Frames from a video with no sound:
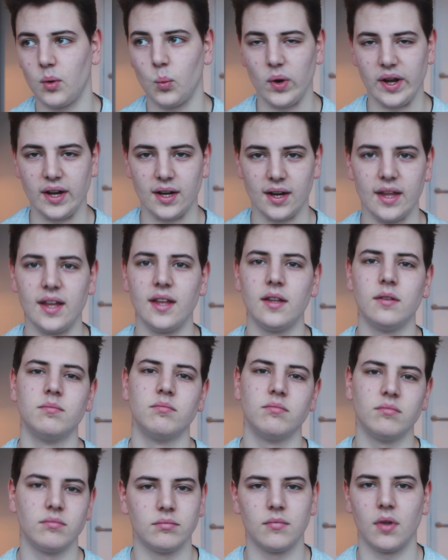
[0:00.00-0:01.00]
weekly,
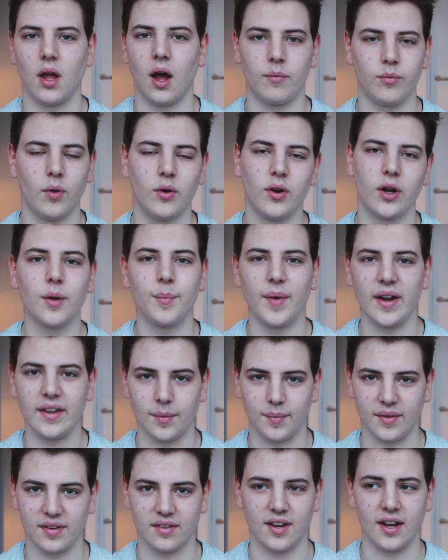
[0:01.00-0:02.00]
I'm not going to make the
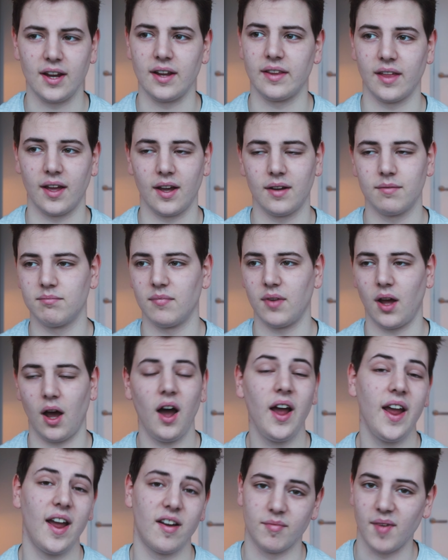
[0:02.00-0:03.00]
mistake that
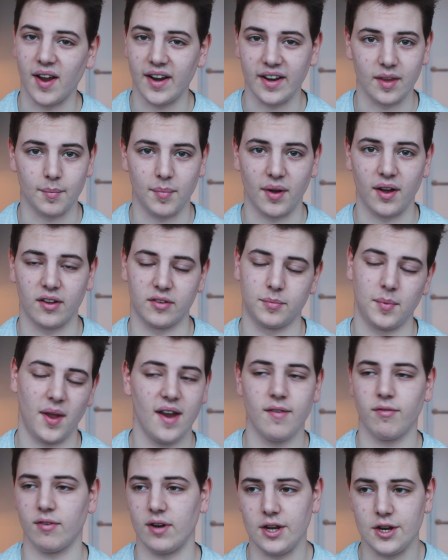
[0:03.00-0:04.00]
I have made in the past, but
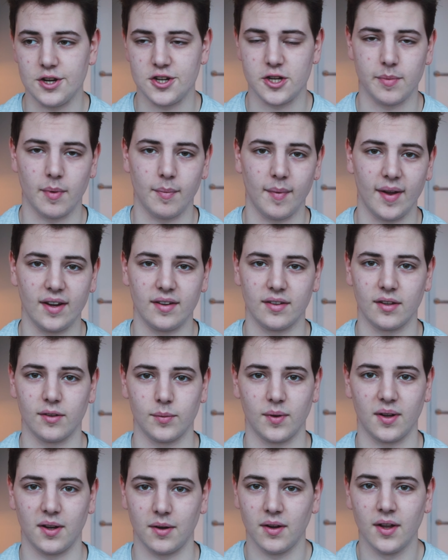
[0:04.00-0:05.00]
every YouTuber makes as
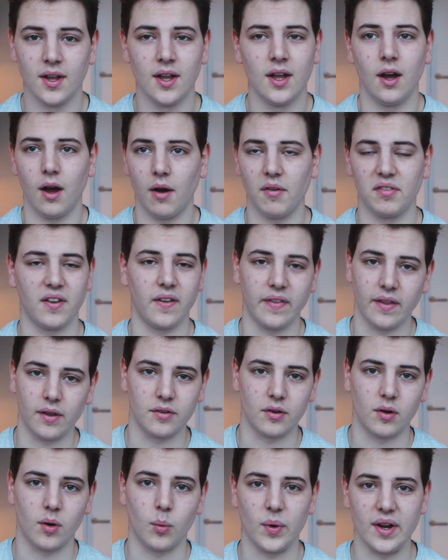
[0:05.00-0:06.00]
well, of saying they'll
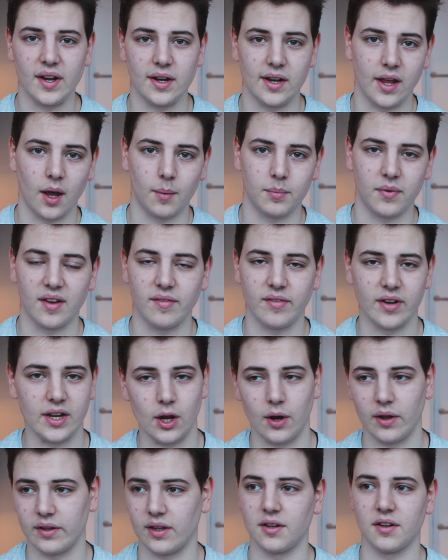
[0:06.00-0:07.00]
do a weekly update
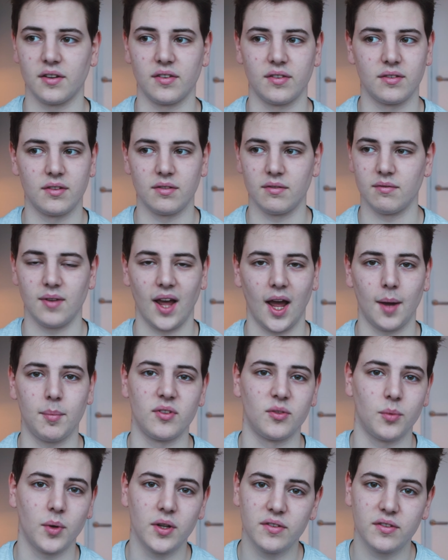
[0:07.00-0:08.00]
video and it just
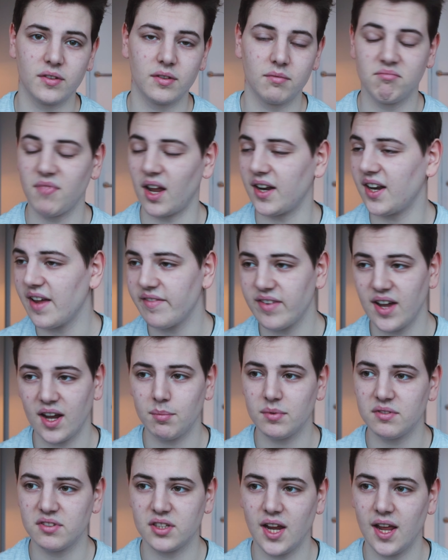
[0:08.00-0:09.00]
happens once and never
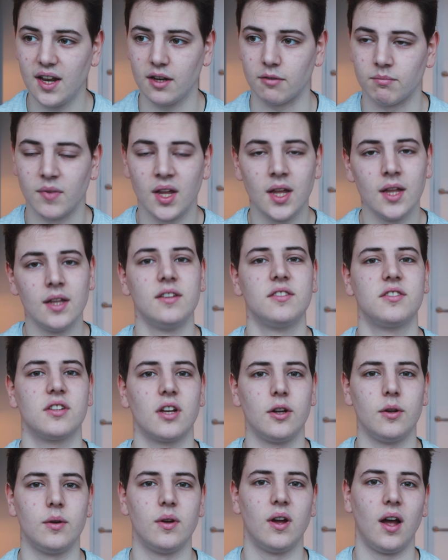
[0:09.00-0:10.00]
happens again.
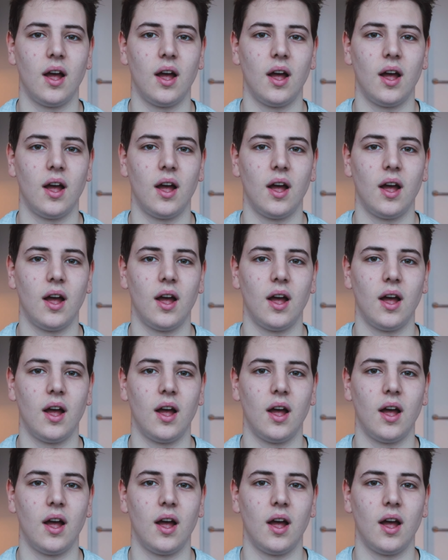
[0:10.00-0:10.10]
So